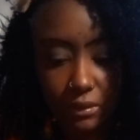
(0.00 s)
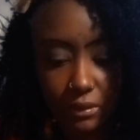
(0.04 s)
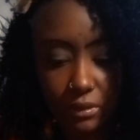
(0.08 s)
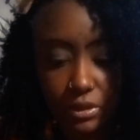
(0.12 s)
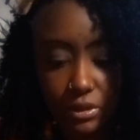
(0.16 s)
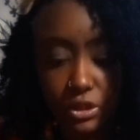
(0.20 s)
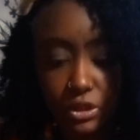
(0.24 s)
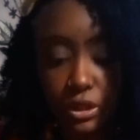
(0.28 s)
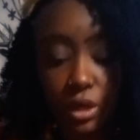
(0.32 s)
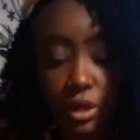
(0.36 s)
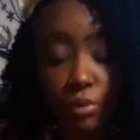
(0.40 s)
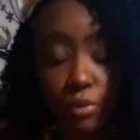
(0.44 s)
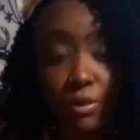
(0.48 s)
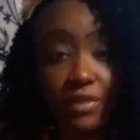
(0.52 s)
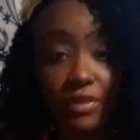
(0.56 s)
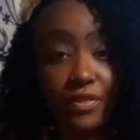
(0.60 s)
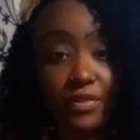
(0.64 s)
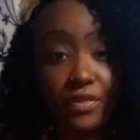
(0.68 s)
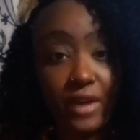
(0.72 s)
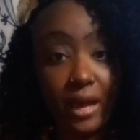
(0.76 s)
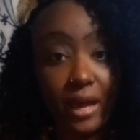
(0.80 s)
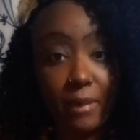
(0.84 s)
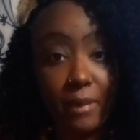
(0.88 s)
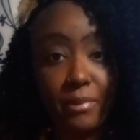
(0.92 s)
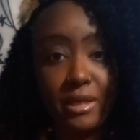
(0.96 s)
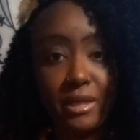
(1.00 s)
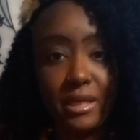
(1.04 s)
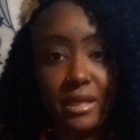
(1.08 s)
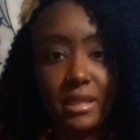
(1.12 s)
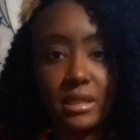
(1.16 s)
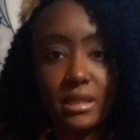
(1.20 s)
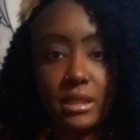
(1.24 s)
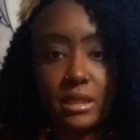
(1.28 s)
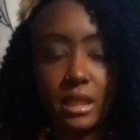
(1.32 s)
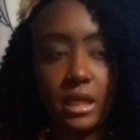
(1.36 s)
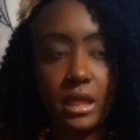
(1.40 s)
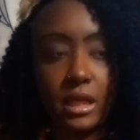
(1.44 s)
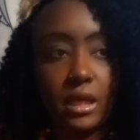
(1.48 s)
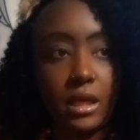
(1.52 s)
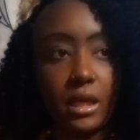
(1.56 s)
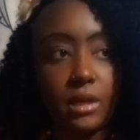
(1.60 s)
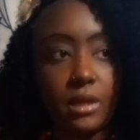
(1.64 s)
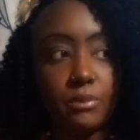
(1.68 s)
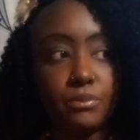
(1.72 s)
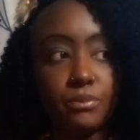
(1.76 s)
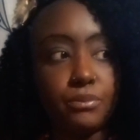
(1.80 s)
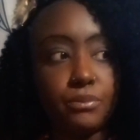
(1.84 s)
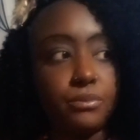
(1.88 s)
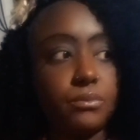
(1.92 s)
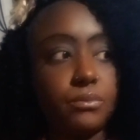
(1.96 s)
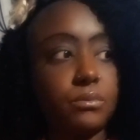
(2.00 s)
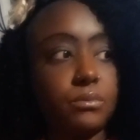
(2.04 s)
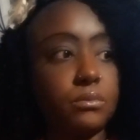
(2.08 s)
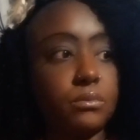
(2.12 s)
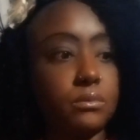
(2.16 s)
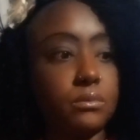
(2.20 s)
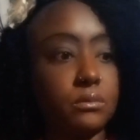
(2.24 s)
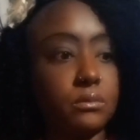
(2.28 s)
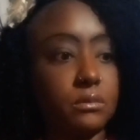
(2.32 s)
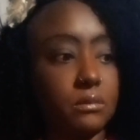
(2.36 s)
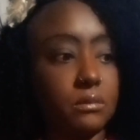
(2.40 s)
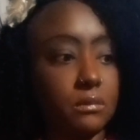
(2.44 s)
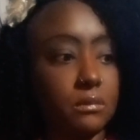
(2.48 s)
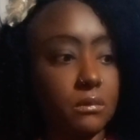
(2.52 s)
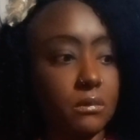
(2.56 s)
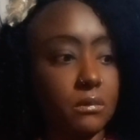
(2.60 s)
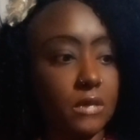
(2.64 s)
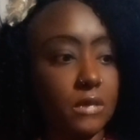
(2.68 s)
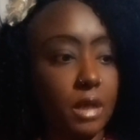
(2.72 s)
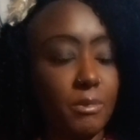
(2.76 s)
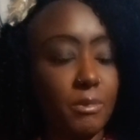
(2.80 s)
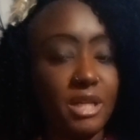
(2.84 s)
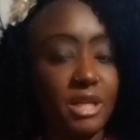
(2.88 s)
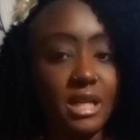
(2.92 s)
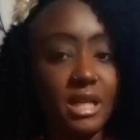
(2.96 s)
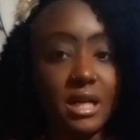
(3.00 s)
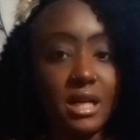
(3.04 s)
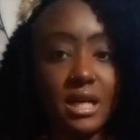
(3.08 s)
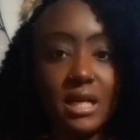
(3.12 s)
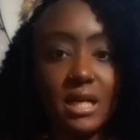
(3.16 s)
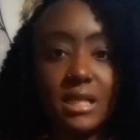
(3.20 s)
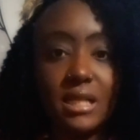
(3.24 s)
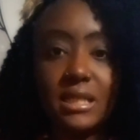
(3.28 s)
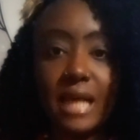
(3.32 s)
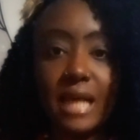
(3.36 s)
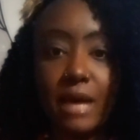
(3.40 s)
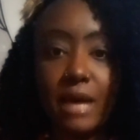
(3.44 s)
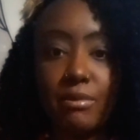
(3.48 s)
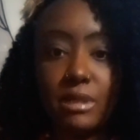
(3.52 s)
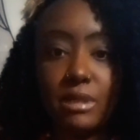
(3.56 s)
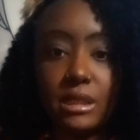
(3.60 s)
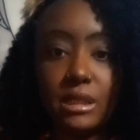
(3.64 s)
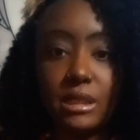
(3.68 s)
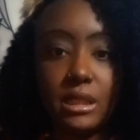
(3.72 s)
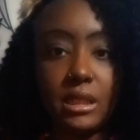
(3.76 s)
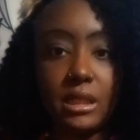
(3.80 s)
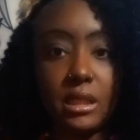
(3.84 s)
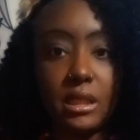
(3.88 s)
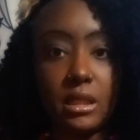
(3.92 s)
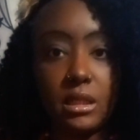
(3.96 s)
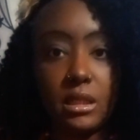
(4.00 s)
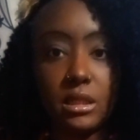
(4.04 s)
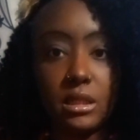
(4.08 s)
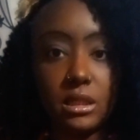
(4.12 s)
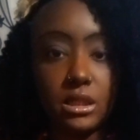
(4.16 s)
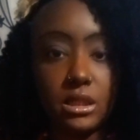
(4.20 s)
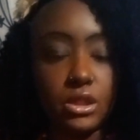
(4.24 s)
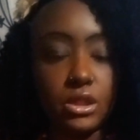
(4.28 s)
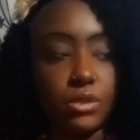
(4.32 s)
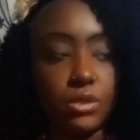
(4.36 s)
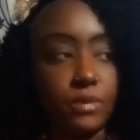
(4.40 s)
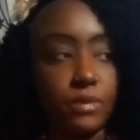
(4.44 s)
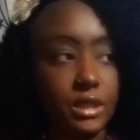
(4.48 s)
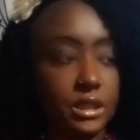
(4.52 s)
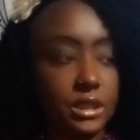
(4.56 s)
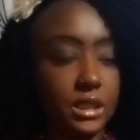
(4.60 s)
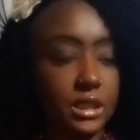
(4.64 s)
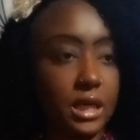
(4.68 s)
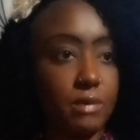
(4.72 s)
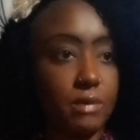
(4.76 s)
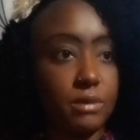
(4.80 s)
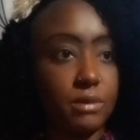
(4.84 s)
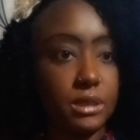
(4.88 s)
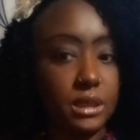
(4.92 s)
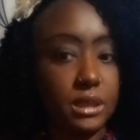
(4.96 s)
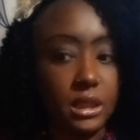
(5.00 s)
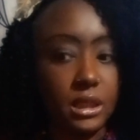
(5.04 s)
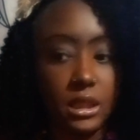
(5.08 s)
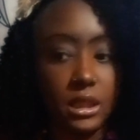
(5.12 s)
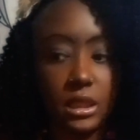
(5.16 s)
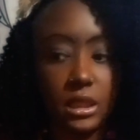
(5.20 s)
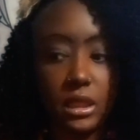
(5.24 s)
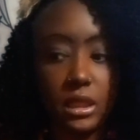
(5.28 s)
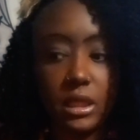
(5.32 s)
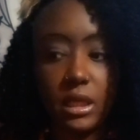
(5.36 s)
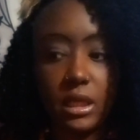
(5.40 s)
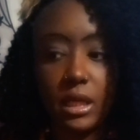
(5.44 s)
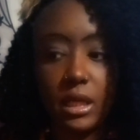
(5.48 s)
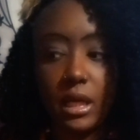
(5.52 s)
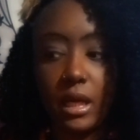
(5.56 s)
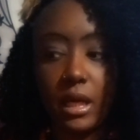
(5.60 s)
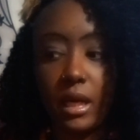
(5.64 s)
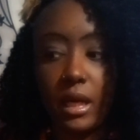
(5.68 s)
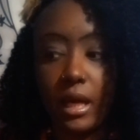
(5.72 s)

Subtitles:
so with that being said, because I was in the situation I was in,